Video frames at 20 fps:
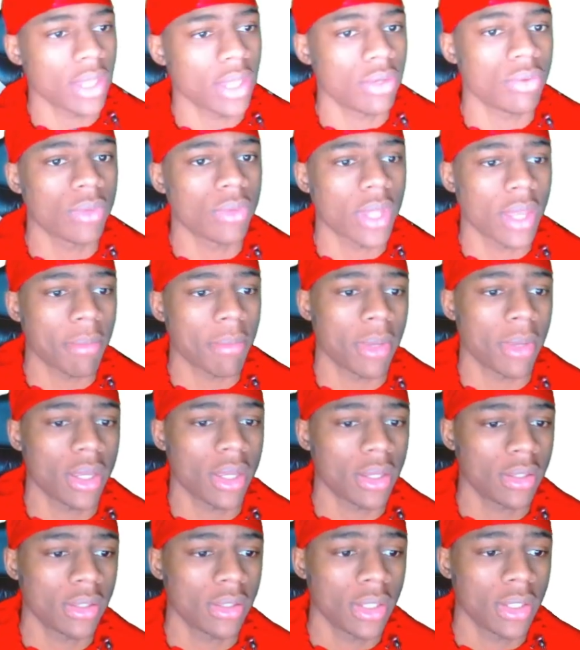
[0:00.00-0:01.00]
do that,
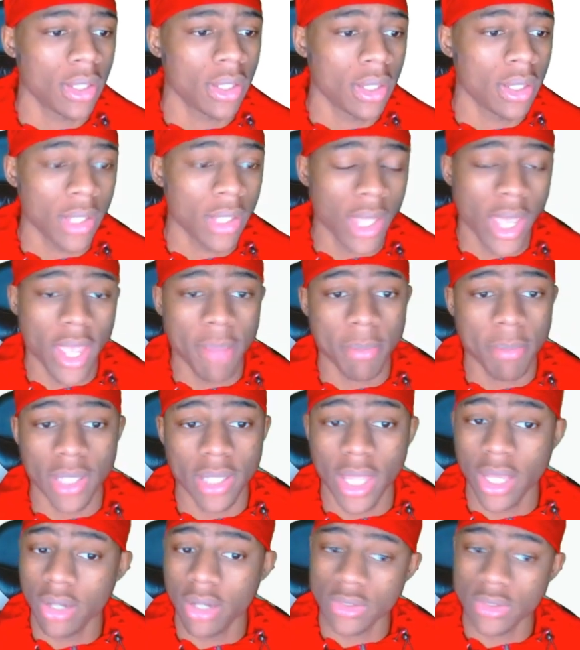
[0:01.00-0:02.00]
man. Hey, but
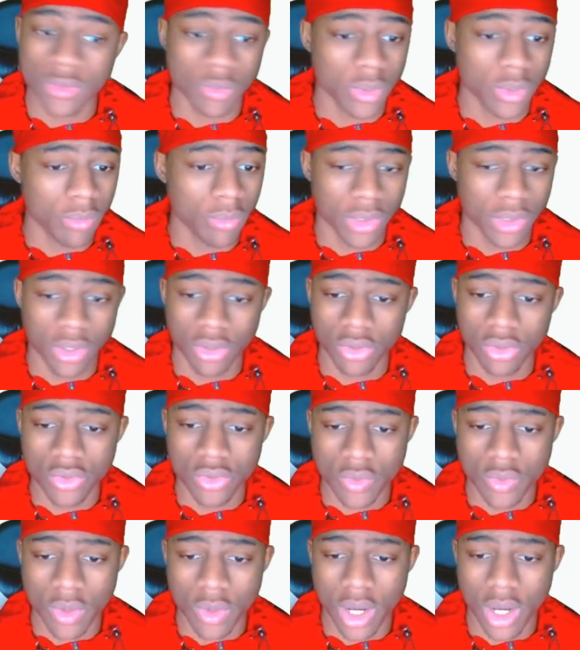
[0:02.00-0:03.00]
Lakers win with their new
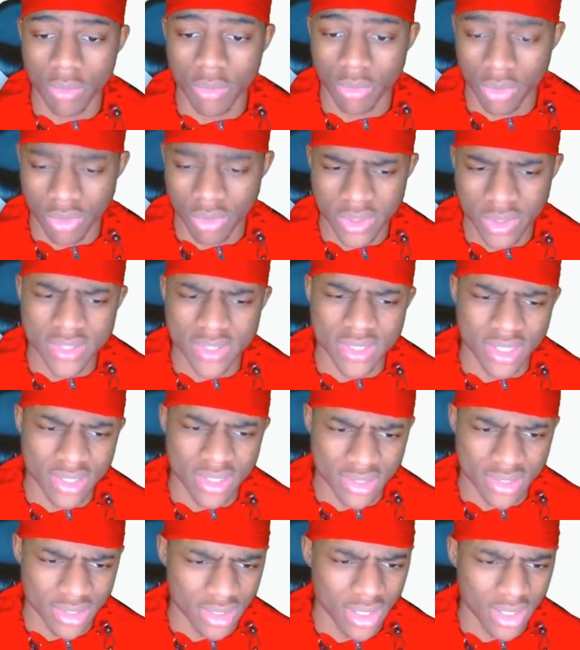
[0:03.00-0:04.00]
squad. Rui
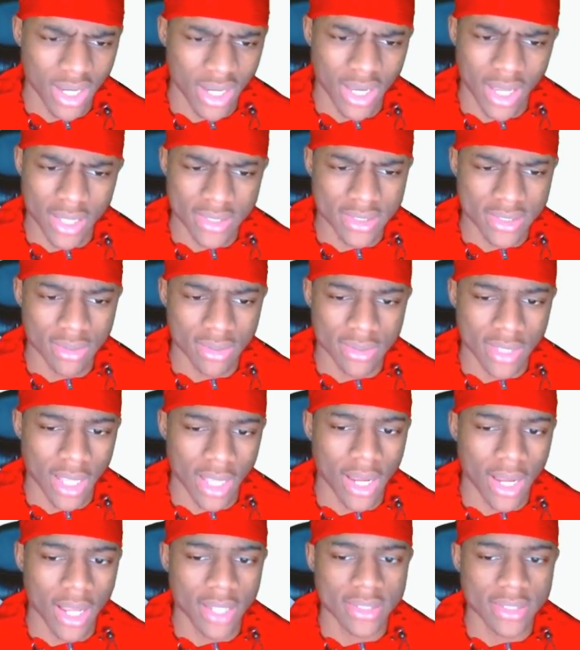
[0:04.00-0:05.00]
16. I like those.
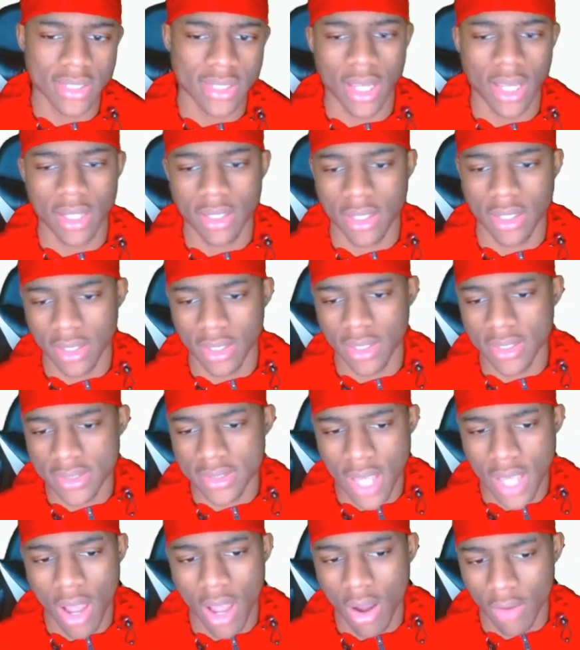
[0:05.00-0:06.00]
Like I said, get this
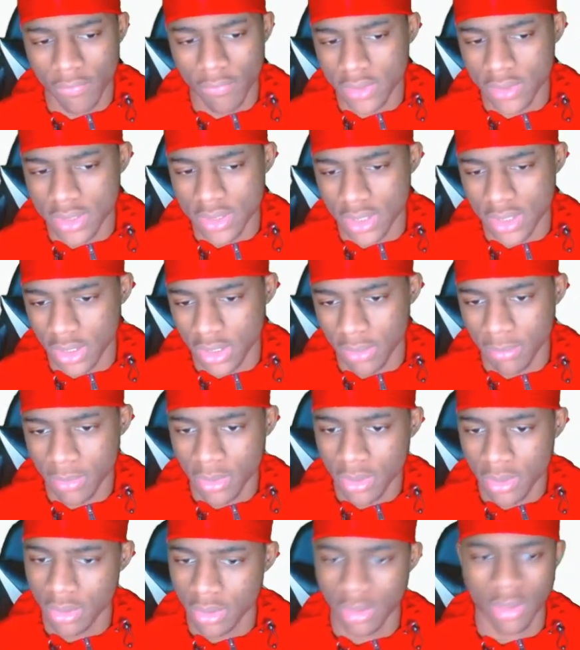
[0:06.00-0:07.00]
guy off the team.
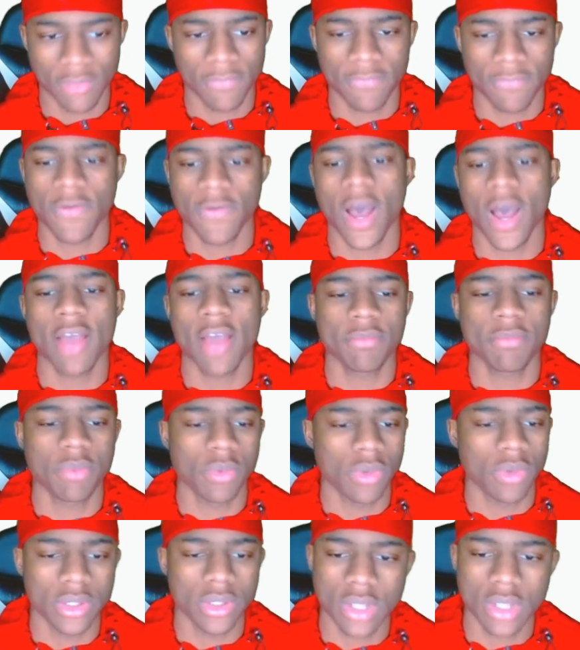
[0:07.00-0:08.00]
Five
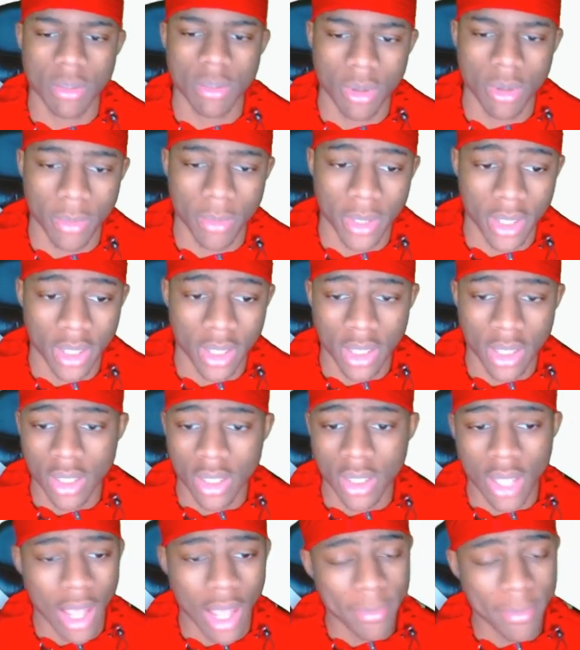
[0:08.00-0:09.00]
points. Come on, man.
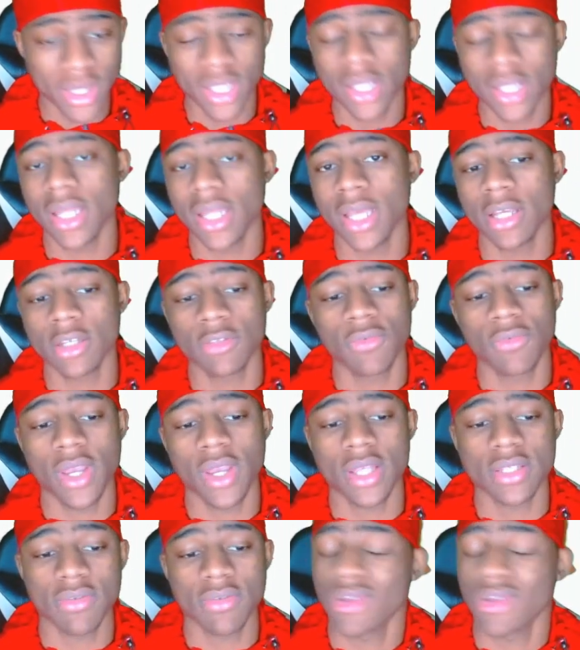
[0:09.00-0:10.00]
I mean, Lakers
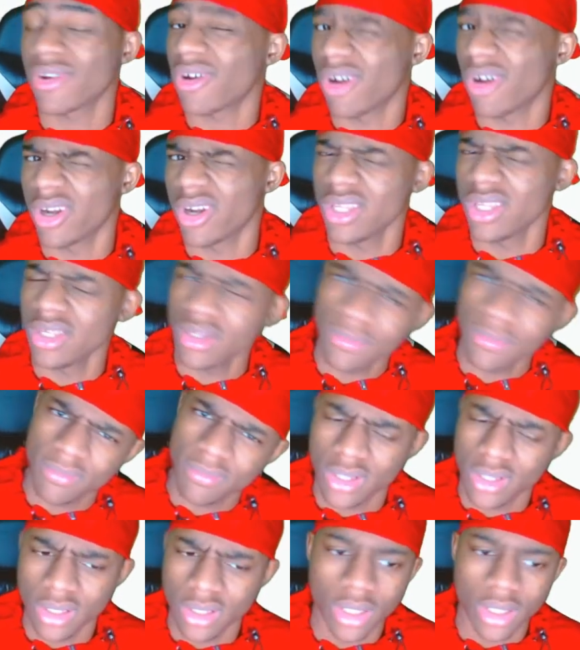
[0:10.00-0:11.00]
fans, if there are any,
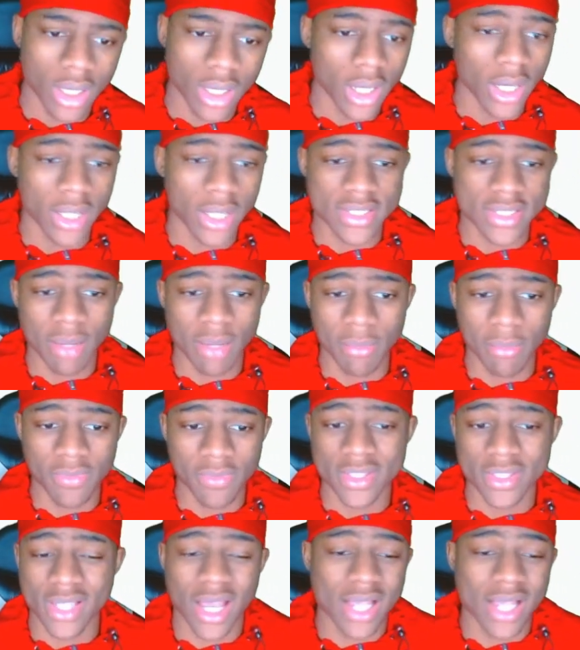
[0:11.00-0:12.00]
uh, tell me if
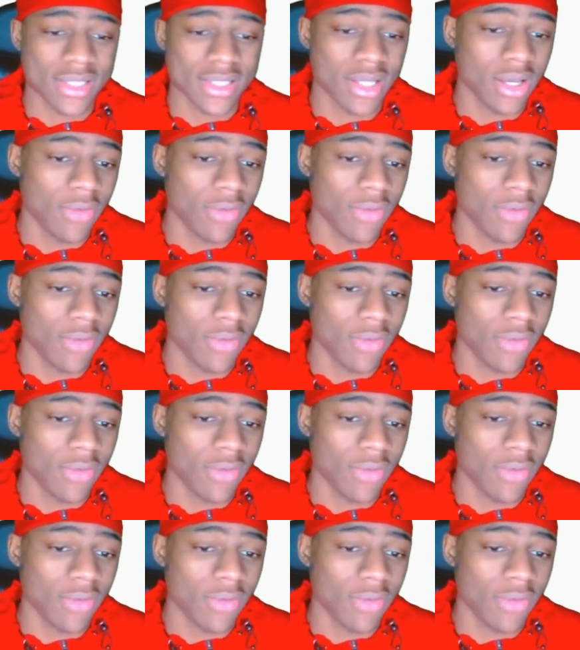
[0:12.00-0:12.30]
this guy's good